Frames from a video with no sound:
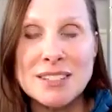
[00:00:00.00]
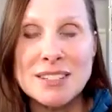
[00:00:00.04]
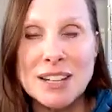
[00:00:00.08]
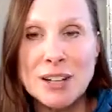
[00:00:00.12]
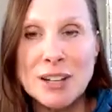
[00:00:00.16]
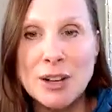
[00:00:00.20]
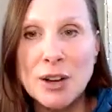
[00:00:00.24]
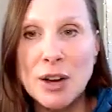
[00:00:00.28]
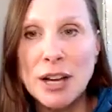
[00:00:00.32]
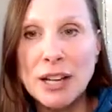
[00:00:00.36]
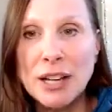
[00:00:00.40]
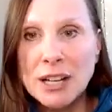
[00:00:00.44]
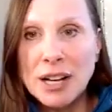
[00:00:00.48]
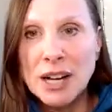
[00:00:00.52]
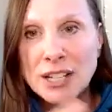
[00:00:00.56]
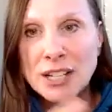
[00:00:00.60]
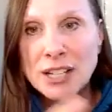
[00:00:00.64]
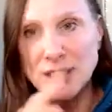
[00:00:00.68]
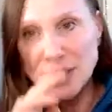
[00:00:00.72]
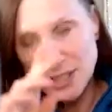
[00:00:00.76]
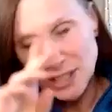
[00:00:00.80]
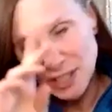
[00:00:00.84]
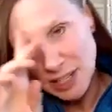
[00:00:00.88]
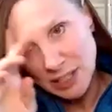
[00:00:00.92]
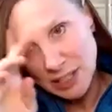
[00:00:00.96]
And I know I
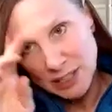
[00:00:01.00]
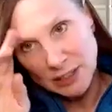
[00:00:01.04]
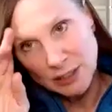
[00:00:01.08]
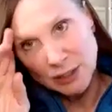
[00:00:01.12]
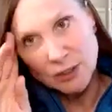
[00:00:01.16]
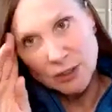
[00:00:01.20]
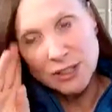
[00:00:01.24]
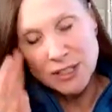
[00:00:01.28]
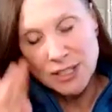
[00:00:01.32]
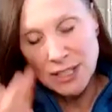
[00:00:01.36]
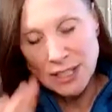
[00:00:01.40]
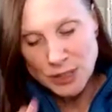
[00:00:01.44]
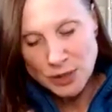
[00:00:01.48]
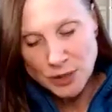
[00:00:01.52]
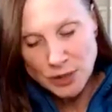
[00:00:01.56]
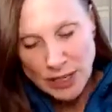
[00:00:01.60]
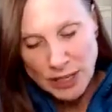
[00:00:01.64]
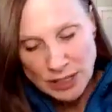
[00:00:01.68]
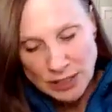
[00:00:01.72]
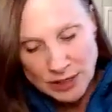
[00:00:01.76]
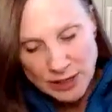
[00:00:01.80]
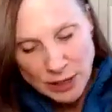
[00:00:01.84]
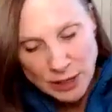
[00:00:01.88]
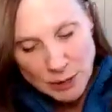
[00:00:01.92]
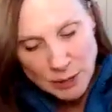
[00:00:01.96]
just got a little
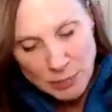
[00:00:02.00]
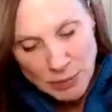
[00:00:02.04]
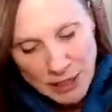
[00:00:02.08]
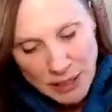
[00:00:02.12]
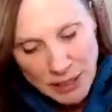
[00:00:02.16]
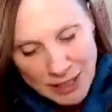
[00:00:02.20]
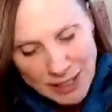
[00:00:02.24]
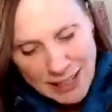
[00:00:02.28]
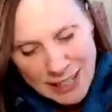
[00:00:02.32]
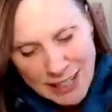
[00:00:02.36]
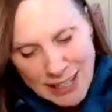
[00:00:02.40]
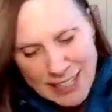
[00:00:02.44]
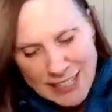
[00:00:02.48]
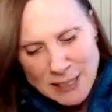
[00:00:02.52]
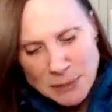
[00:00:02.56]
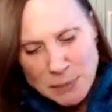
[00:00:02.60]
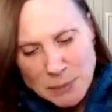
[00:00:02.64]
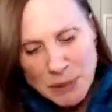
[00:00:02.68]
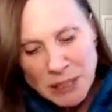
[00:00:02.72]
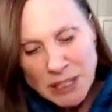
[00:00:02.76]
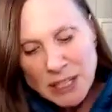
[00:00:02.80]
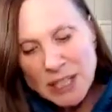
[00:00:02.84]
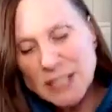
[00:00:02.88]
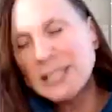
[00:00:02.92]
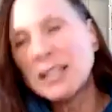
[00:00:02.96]
sidetracked there, but it's
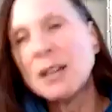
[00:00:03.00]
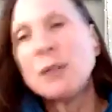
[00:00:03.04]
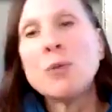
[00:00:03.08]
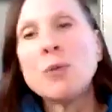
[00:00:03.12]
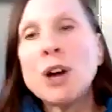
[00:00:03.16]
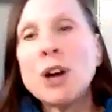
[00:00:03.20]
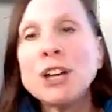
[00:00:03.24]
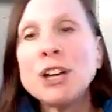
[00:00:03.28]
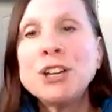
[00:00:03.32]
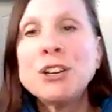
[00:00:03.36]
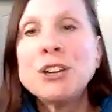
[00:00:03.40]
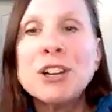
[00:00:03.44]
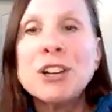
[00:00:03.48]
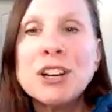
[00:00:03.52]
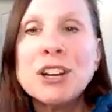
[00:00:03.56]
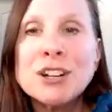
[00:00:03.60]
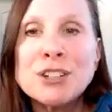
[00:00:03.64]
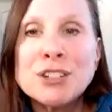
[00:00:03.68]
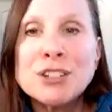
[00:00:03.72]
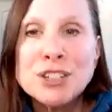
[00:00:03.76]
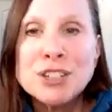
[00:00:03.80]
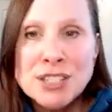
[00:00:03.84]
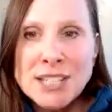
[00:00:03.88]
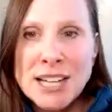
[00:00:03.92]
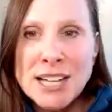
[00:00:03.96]
because I want you to
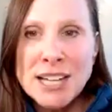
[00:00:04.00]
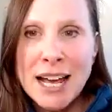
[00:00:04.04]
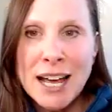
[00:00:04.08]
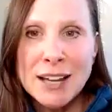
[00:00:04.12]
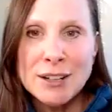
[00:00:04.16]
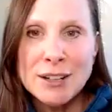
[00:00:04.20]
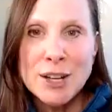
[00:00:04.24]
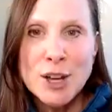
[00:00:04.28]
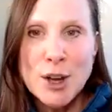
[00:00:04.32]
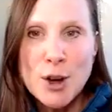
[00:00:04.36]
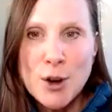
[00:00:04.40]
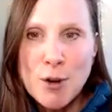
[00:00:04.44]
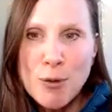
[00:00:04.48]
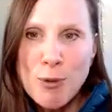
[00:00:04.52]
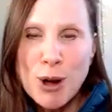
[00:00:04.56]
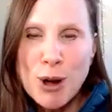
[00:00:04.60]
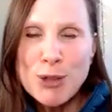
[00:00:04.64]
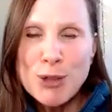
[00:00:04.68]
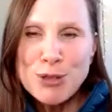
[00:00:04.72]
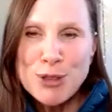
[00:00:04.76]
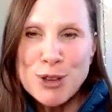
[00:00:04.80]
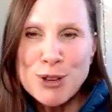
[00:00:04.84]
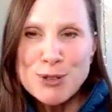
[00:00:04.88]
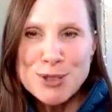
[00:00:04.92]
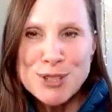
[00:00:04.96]
understand
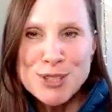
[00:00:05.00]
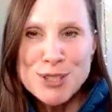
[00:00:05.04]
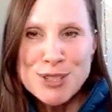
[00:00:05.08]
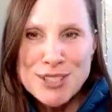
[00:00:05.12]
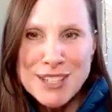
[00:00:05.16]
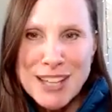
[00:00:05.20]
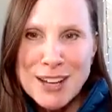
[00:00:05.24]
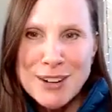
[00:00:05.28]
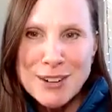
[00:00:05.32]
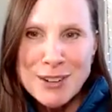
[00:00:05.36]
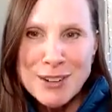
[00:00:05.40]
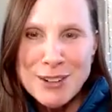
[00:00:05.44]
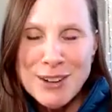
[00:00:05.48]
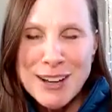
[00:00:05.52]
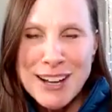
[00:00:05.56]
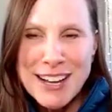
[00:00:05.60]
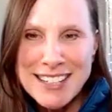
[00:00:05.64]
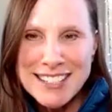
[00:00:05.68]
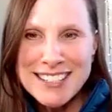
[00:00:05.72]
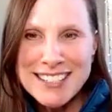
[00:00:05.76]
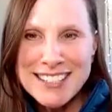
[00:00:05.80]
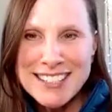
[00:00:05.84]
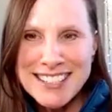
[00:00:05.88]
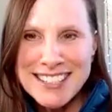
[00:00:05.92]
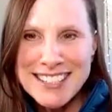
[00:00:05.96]
what those subtle
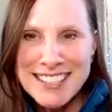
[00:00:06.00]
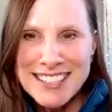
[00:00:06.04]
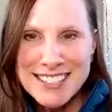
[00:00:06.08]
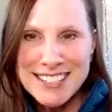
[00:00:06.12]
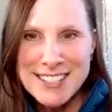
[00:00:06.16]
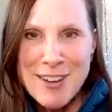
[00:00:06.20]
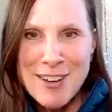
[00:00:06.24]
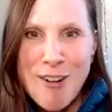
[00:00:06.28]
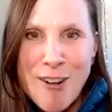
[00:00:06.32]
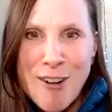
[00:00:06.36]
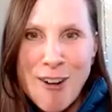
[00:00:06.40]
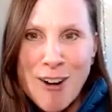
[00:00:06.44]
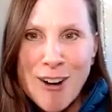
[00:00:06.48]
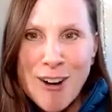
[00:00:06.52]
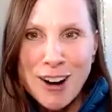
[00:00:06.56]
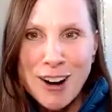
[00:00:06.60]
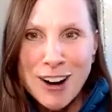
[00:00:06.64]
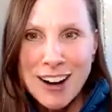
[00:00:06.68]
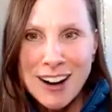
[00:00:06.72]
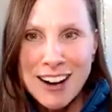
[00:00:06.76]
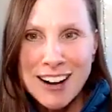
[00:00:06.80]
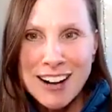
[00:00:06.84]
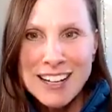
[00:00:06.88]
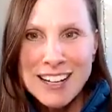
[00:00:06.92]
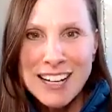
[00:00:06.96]
essences
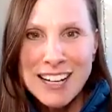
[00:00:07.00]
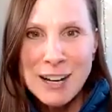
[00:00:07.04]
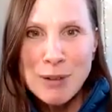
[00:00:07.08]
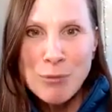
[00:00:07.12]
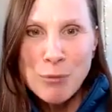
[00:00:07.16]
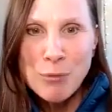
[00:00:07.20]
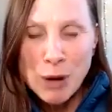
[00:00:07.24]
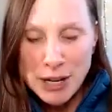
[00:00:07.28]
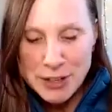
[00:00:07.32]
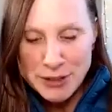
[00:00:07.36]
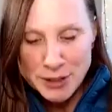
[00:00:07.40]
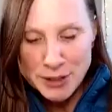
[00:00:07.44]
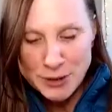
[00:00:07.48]
are and why